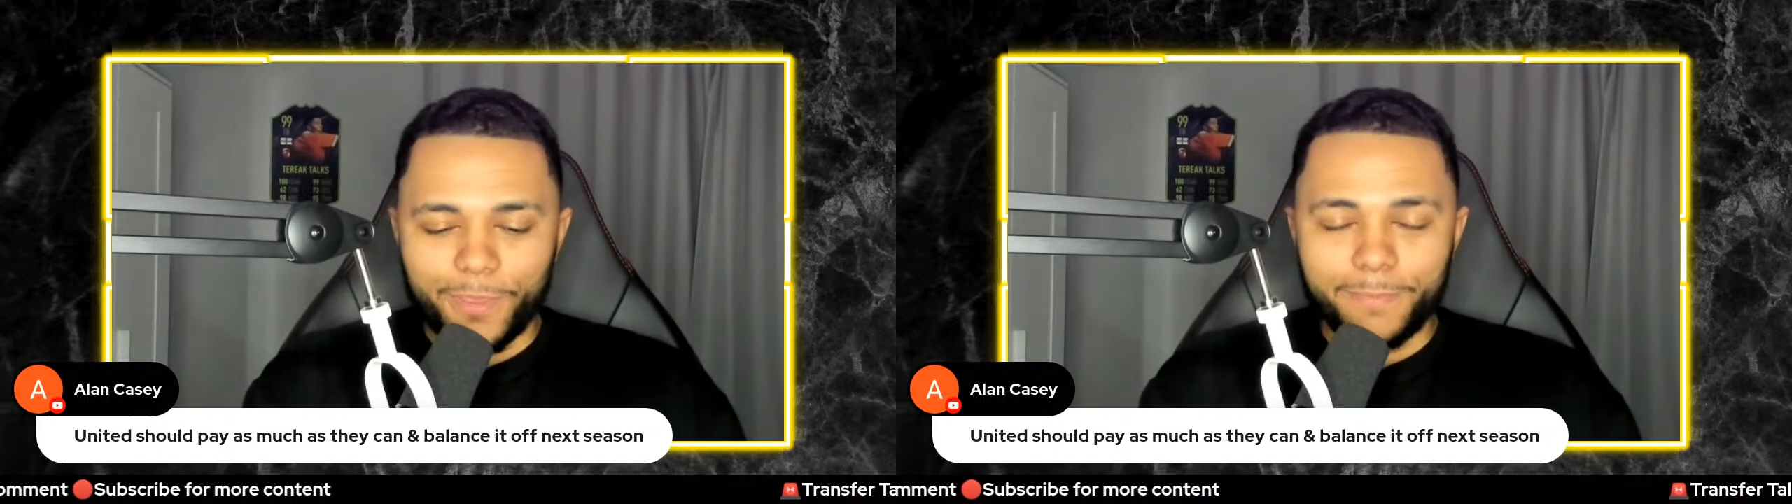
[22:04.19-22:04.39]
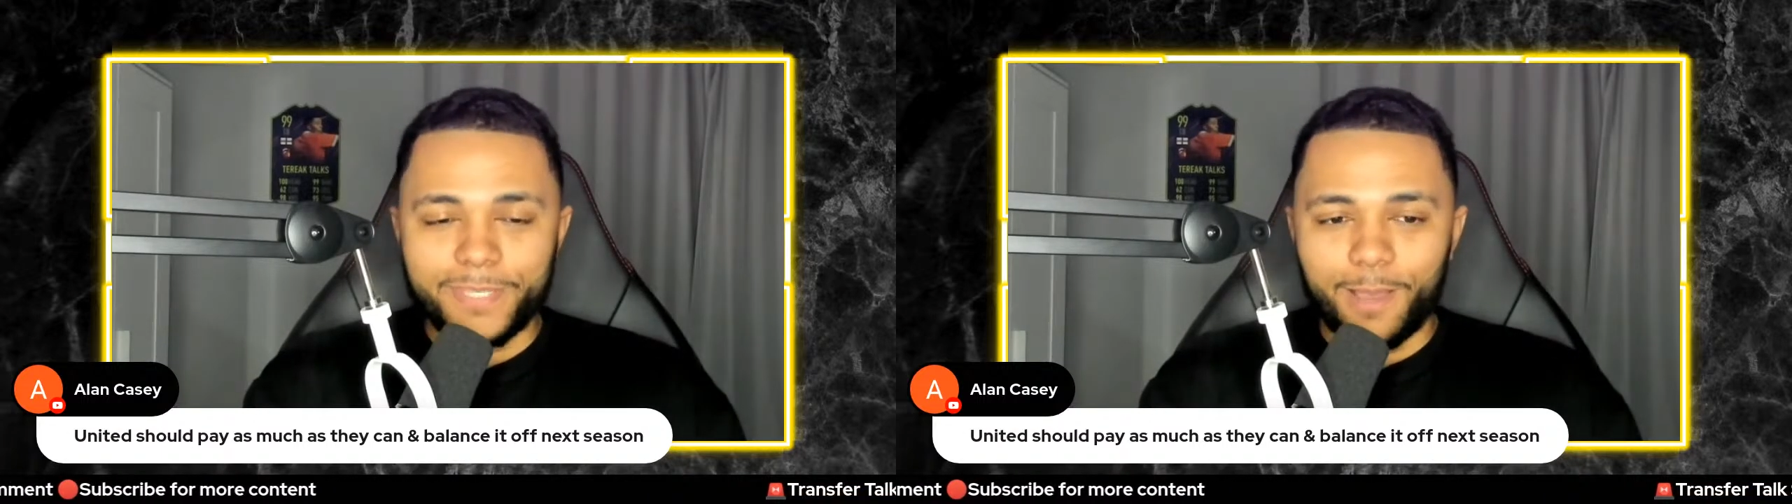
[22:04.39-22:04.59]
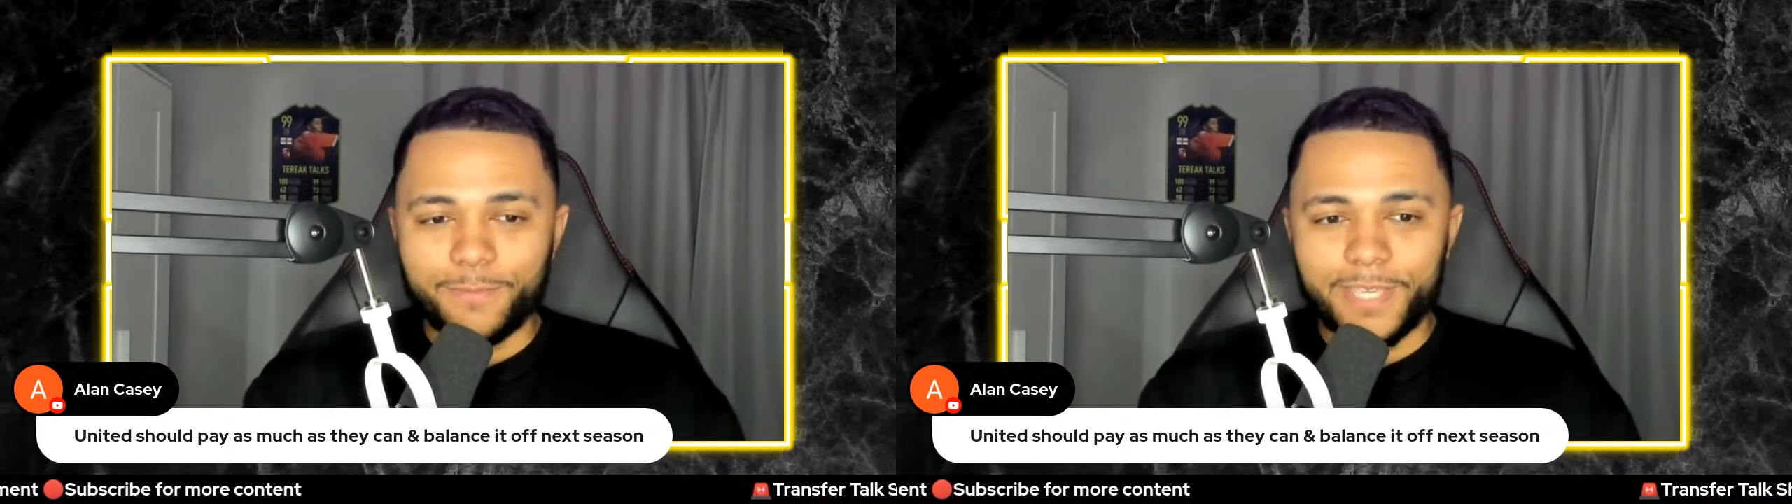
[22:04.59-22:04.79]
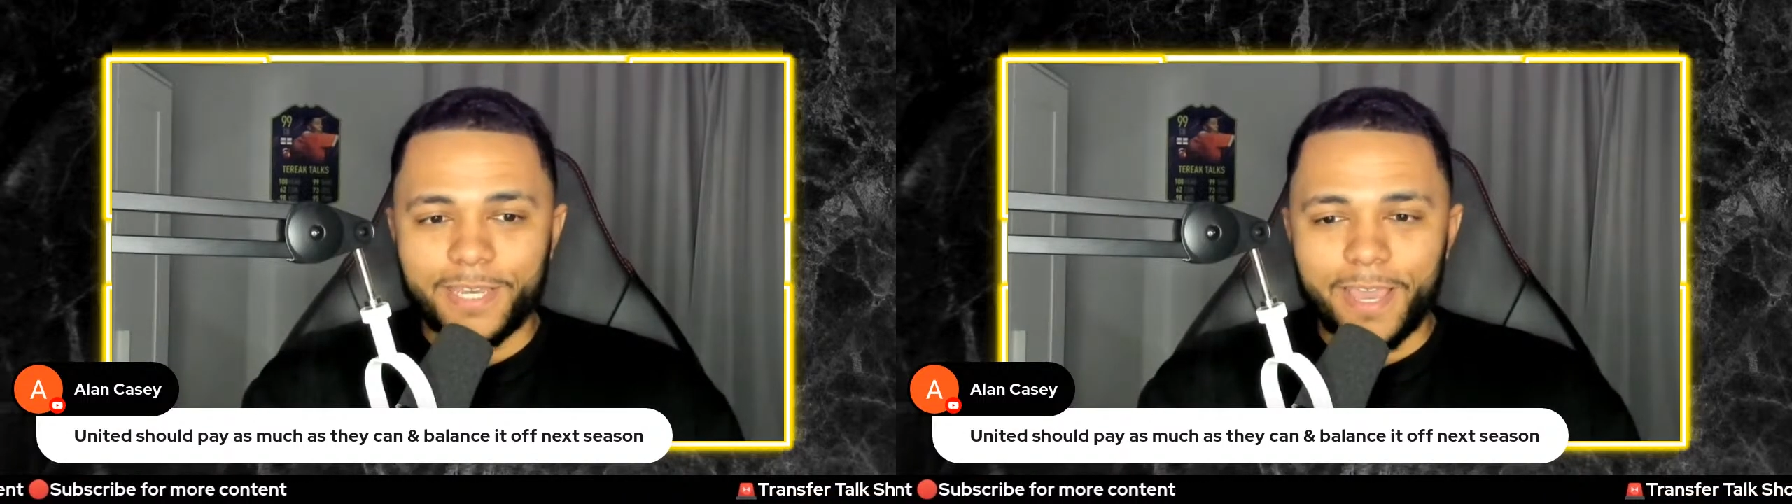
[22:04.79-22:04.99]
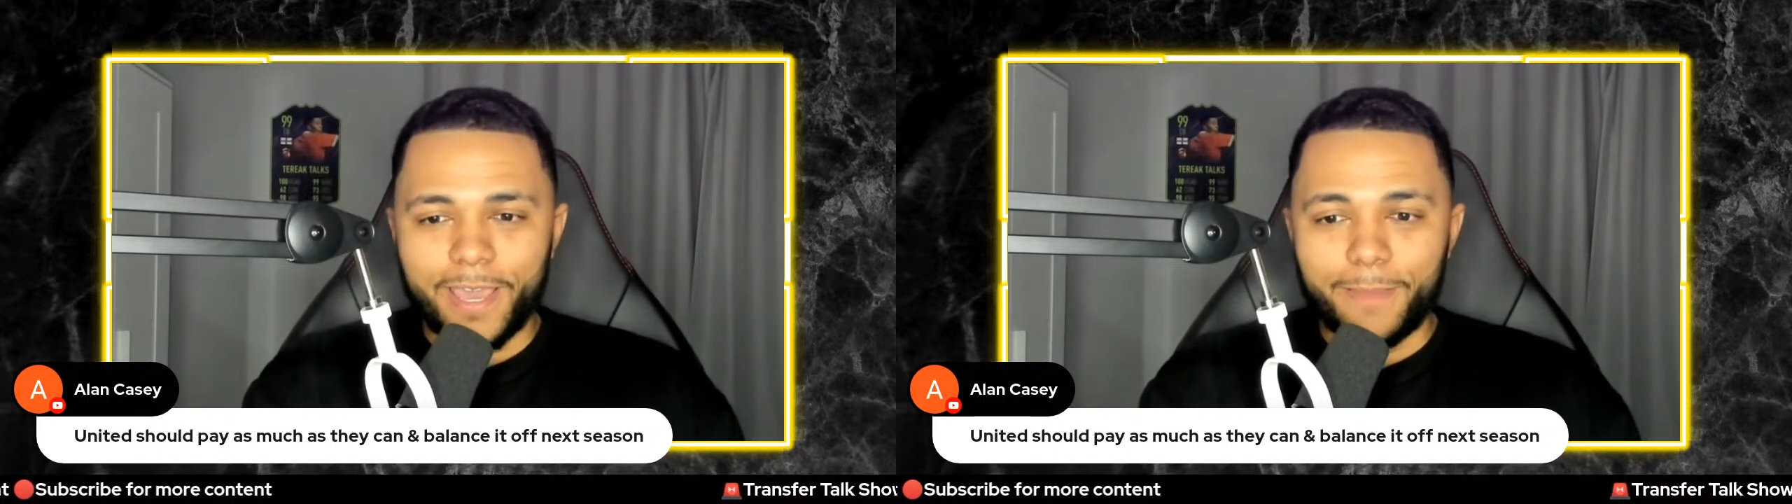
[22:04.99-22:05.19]
themselves in
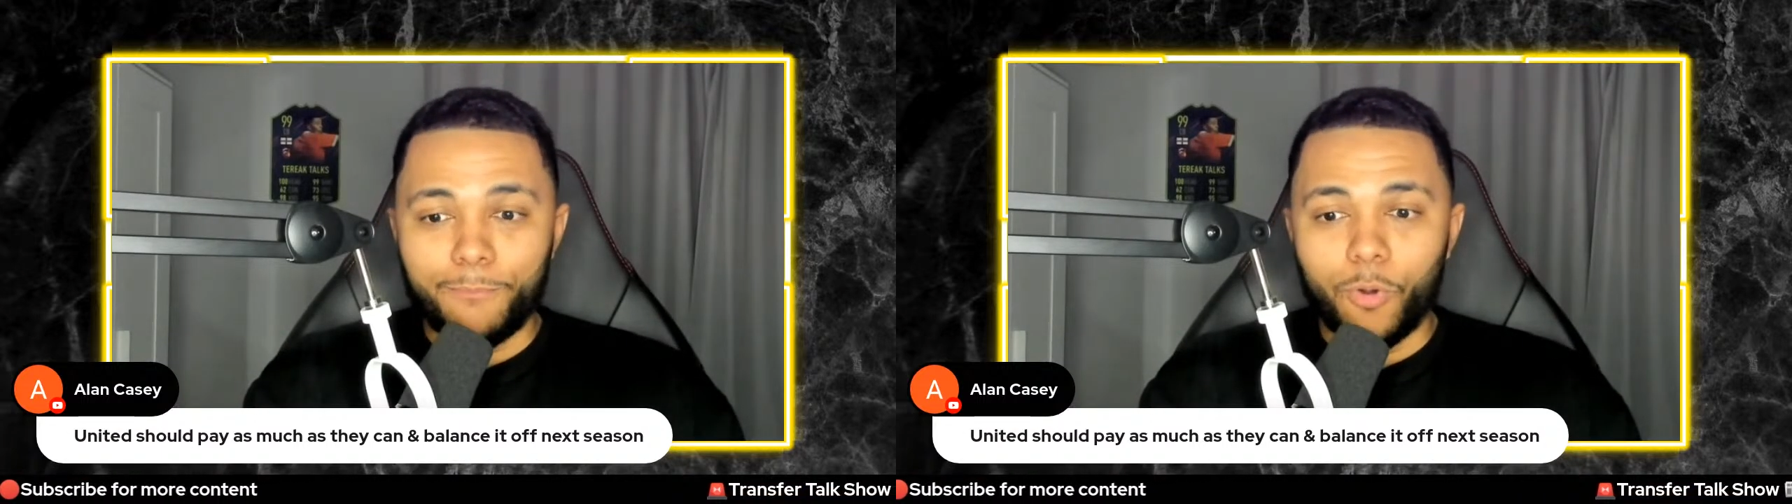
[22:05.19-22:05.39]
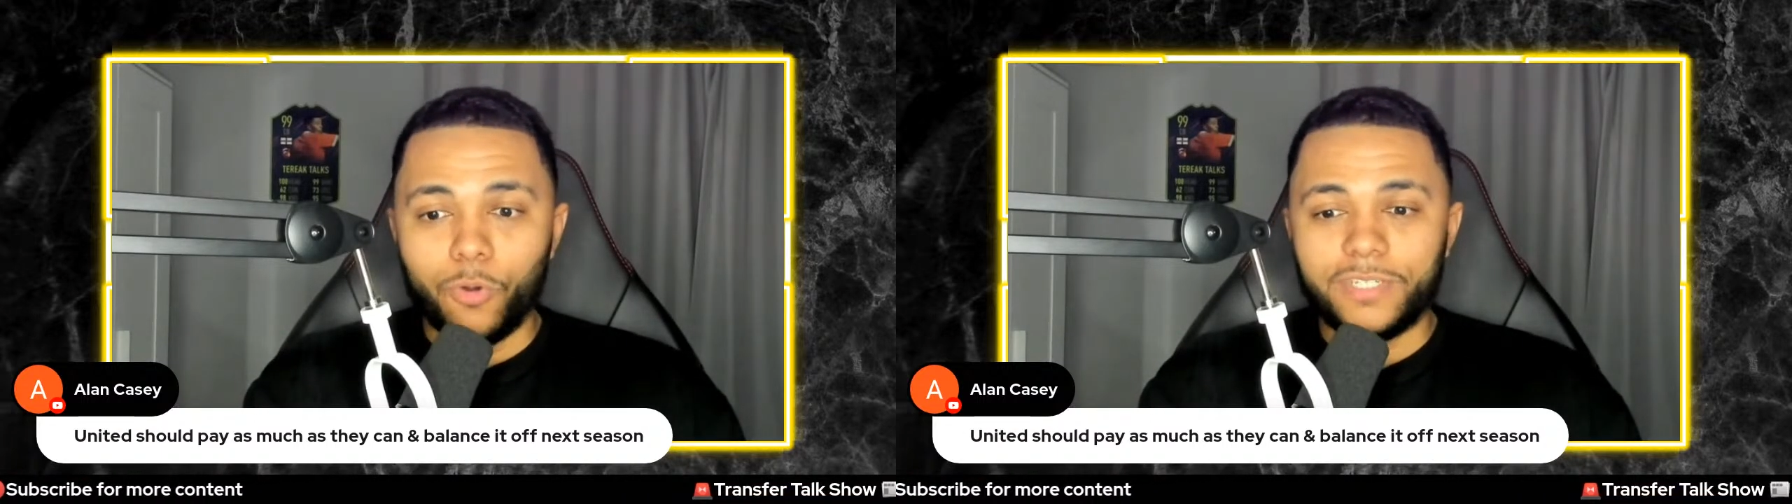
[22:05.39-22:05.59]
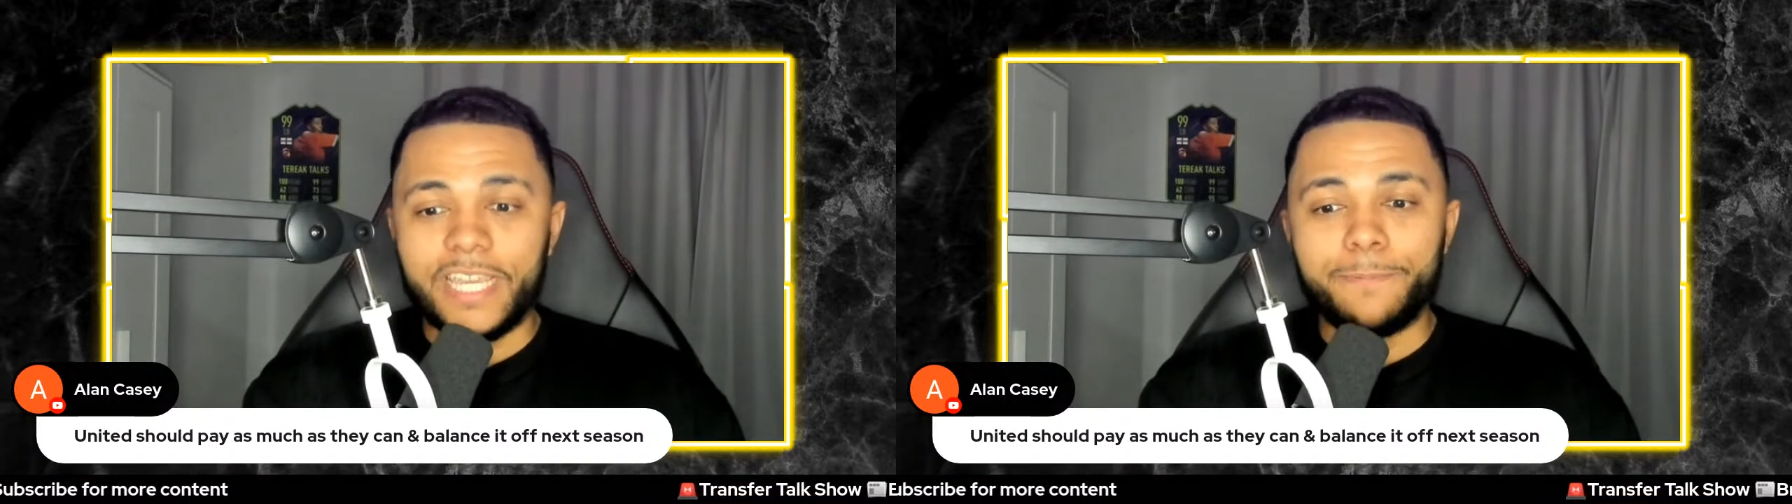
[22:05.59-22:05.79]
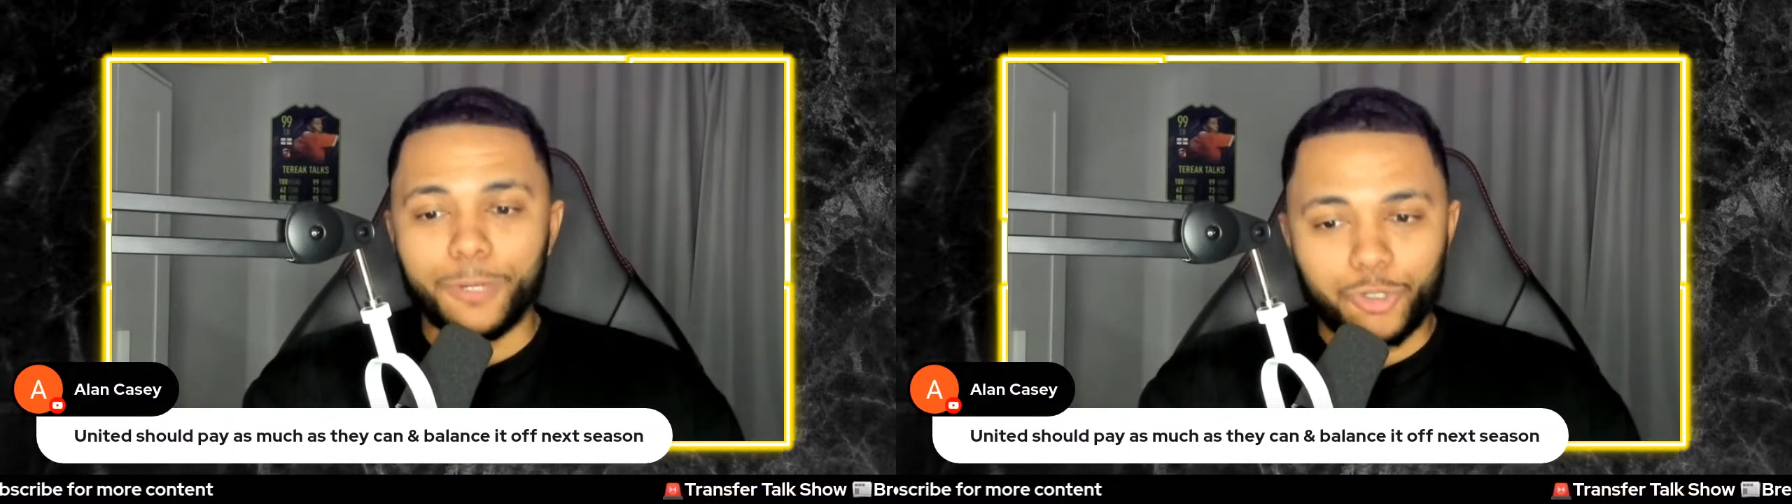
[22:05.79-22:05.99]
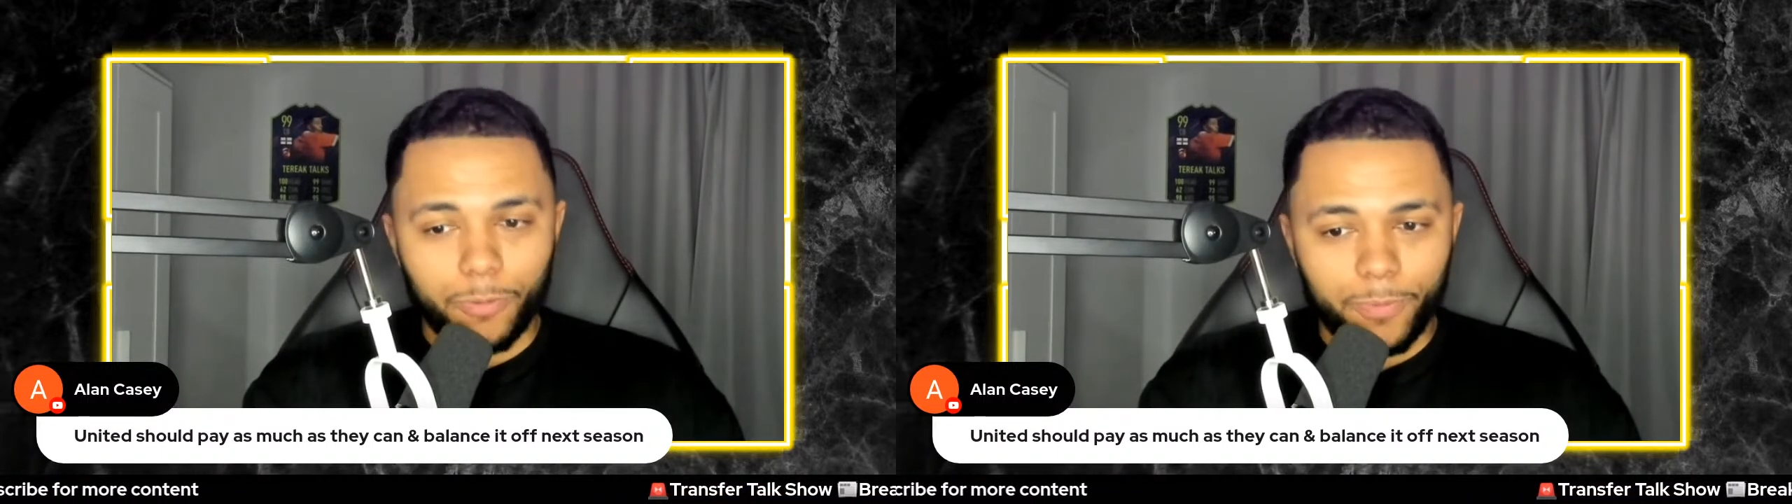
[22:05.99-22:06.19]
a more deeper
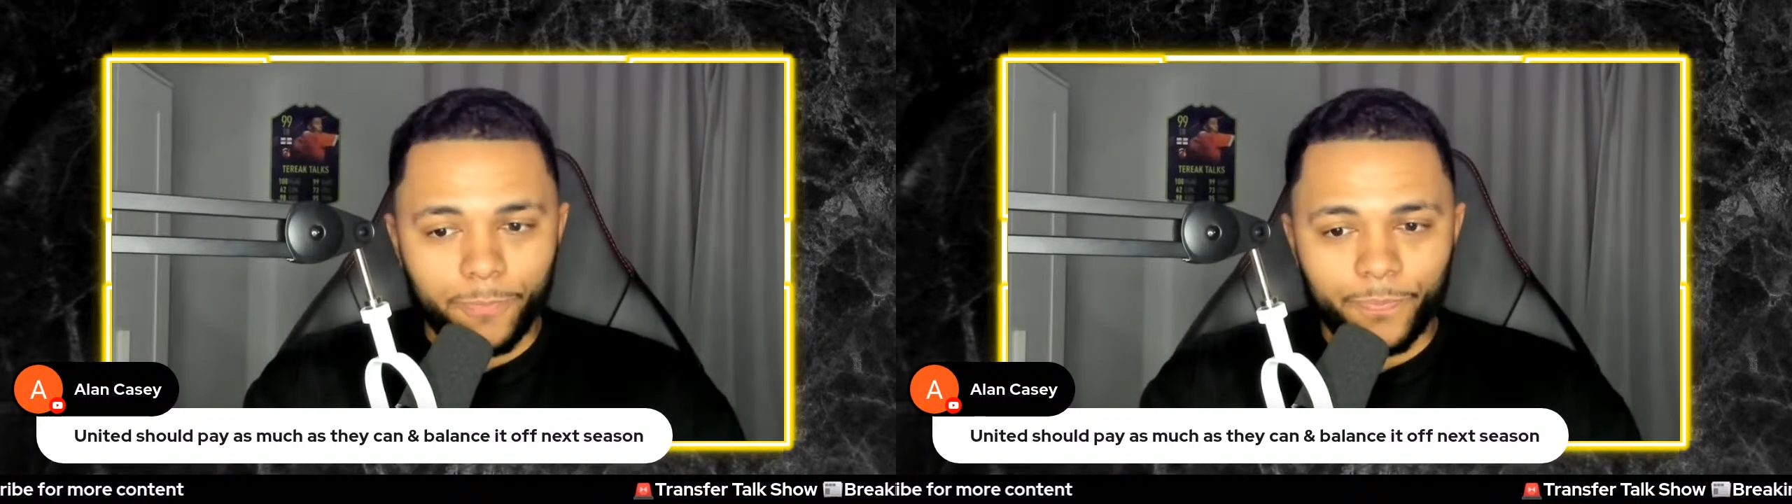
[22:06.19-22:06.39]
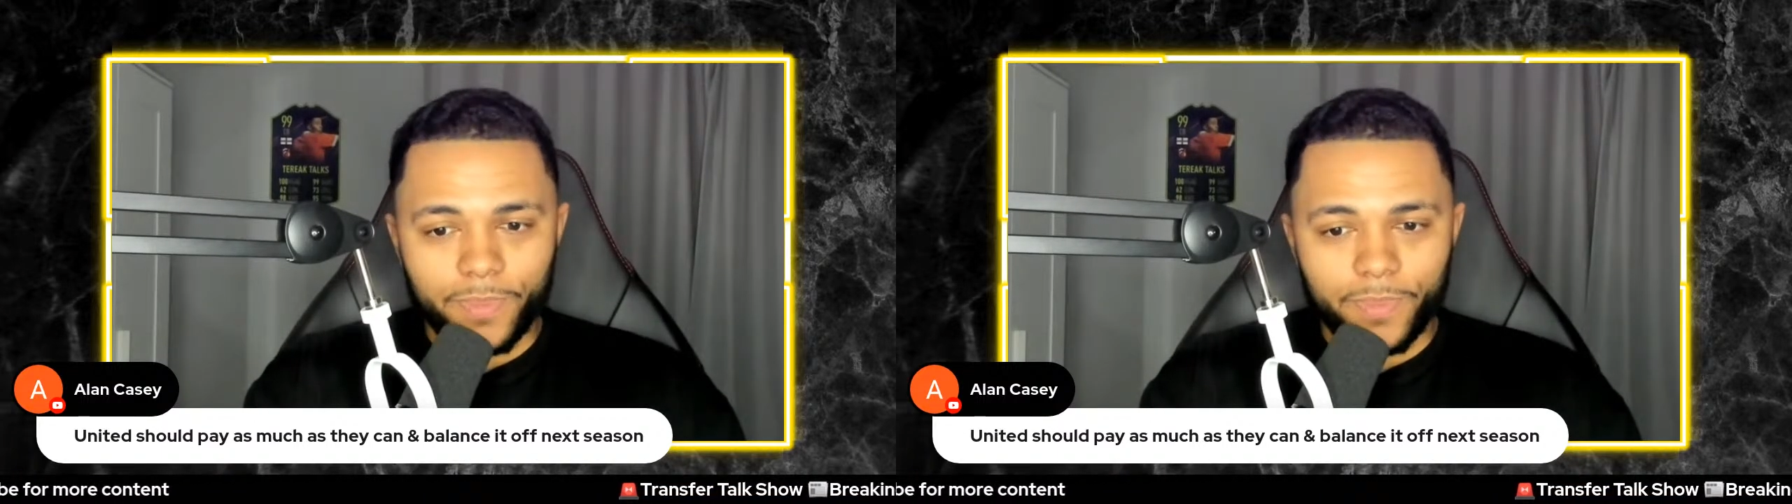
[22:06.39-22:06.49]
trouble